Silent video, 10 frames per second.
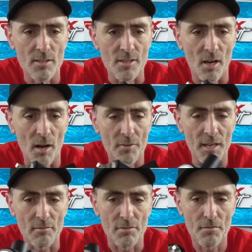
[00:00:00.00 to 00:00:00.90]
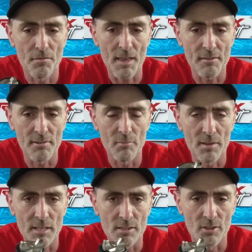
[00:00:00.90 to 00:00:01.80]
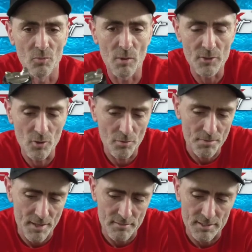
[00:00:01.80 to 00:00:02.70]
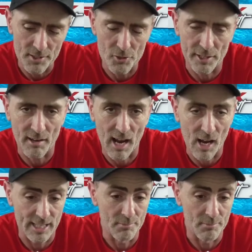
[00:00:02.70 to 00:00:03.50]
So I think for feathering with this gun, when you're feathering the trigger out,